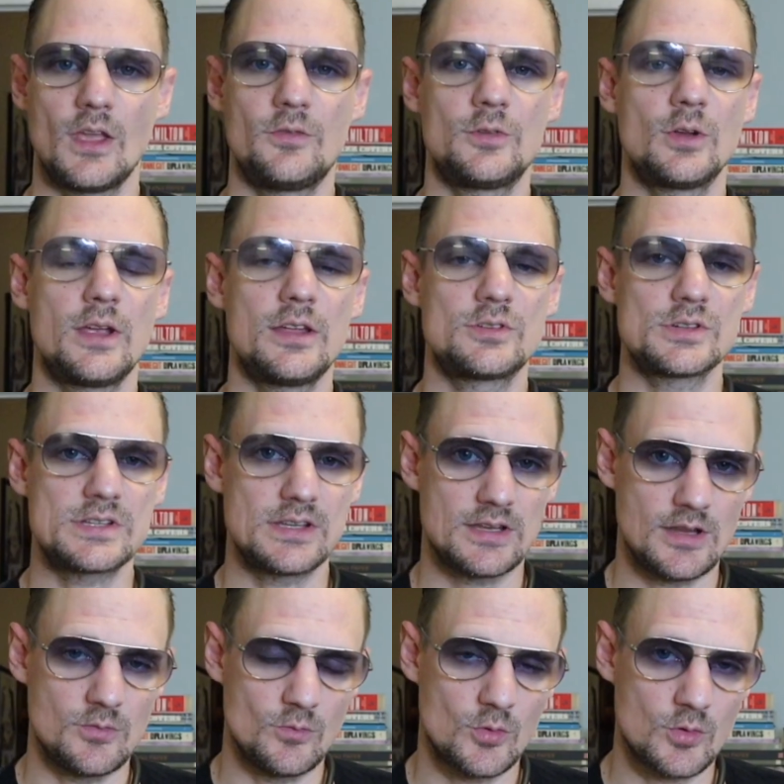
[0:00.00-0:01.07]
If you're interested
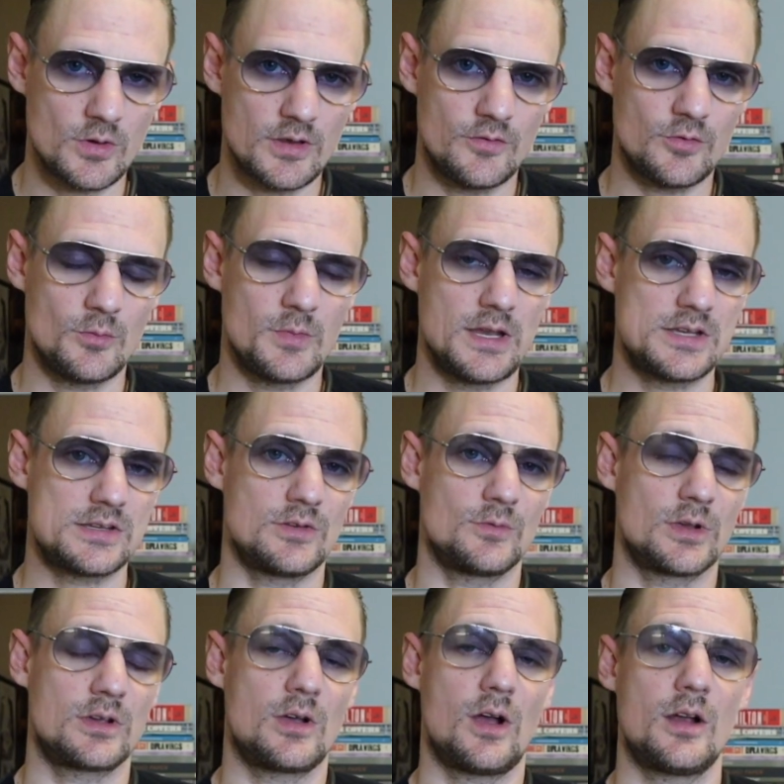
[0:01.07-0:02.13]
in more information
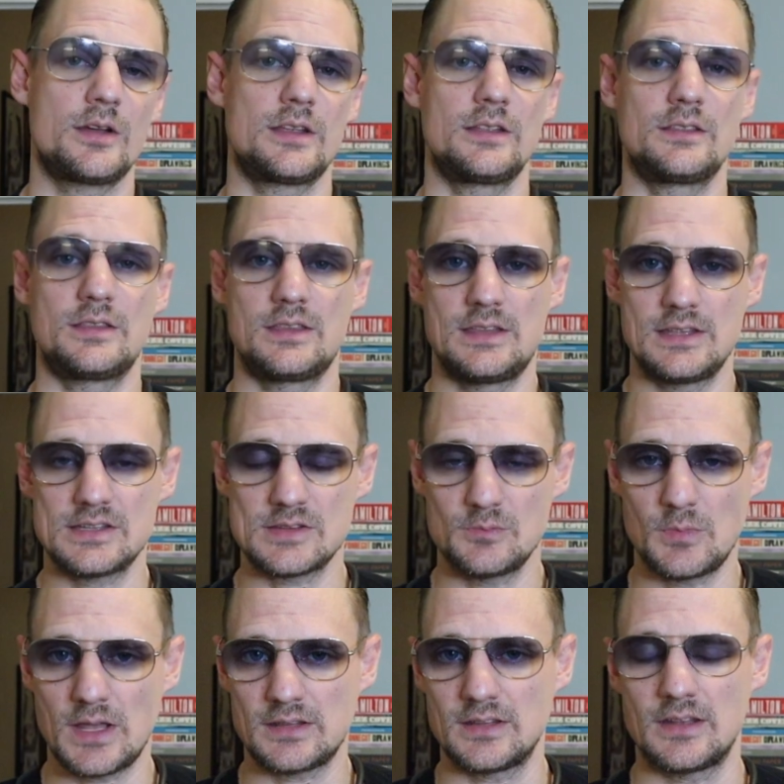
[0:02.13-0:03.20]
regarding this
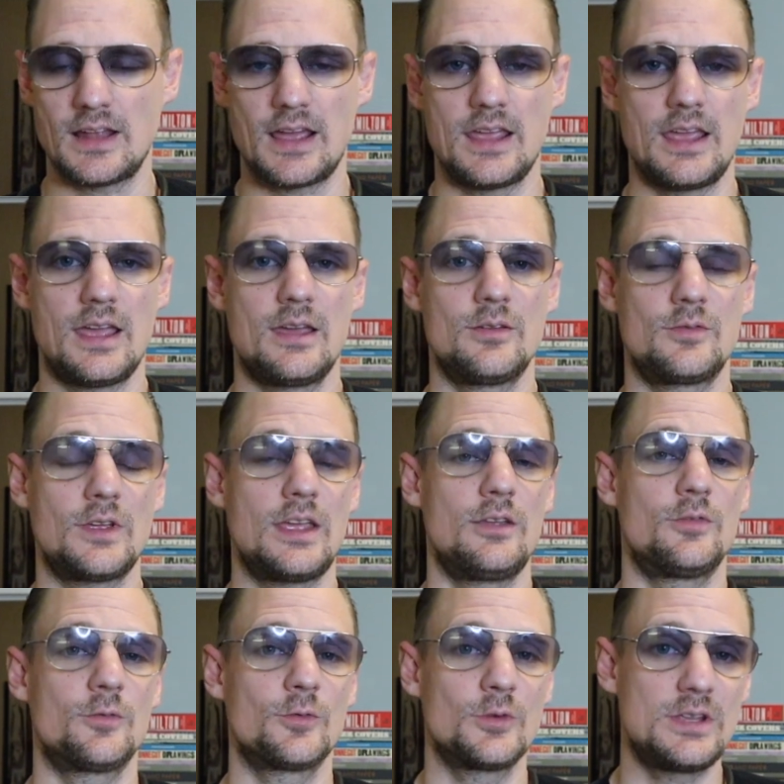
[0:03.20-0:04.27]
method, I have a
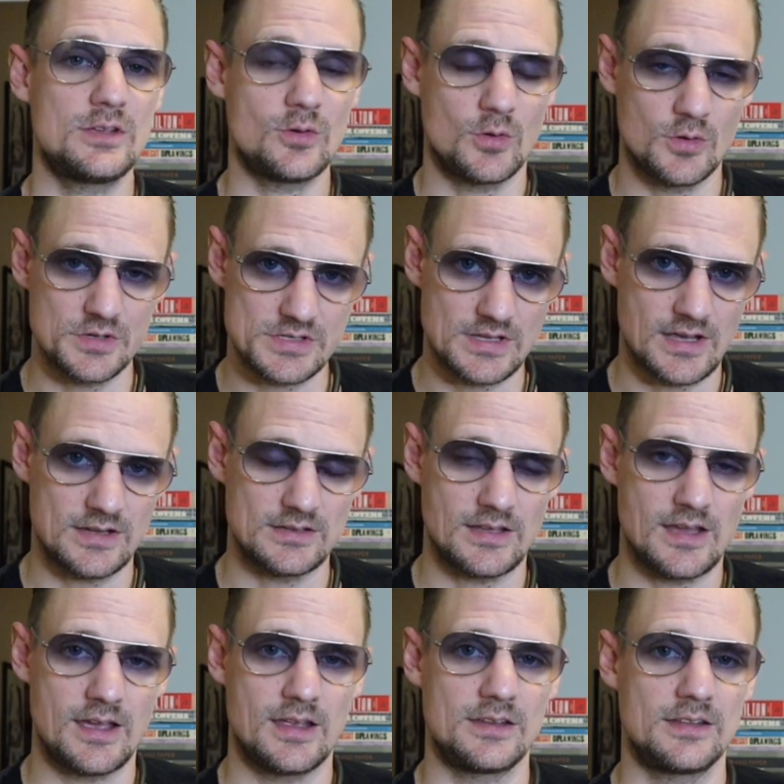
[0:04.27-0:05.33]
free course
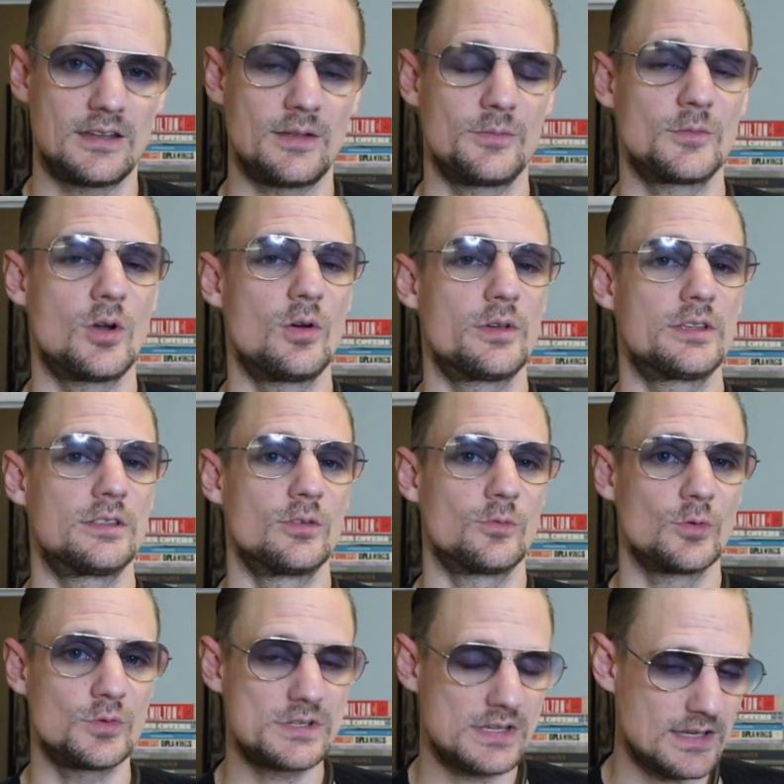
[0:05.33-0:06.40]
online that I'm calling the
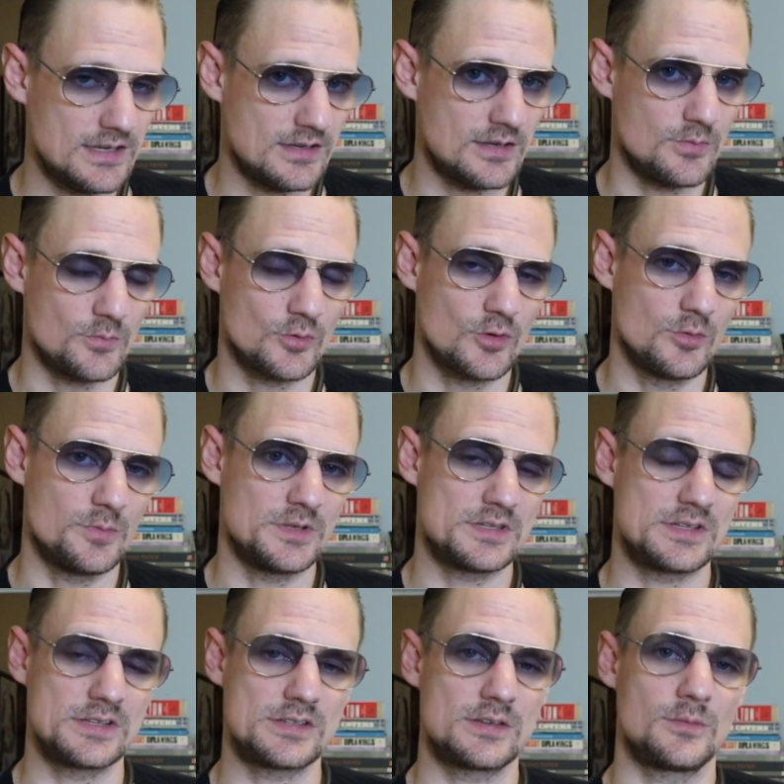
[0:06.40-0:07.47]
Routine Improvement
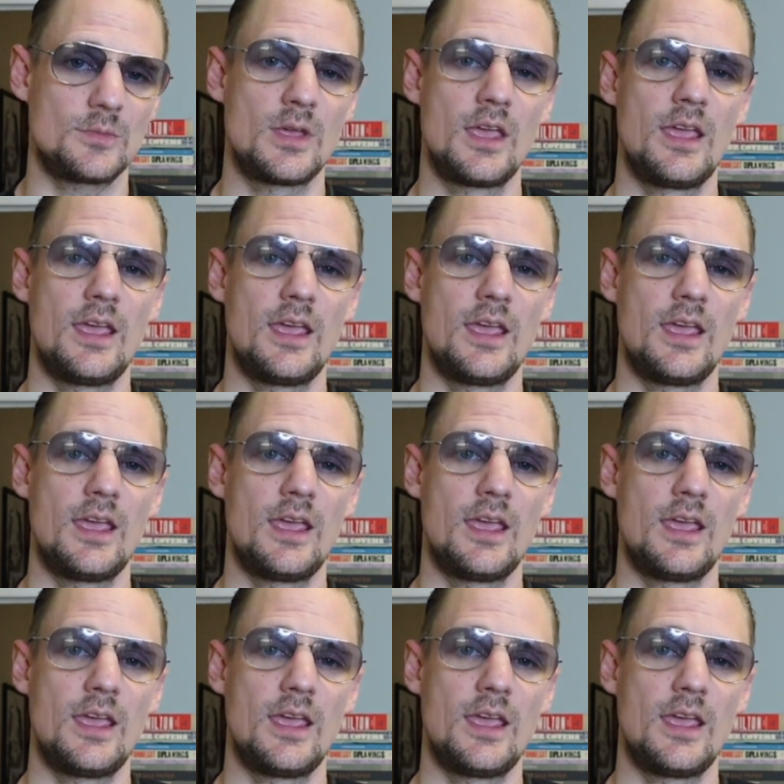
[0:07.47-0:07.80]
System.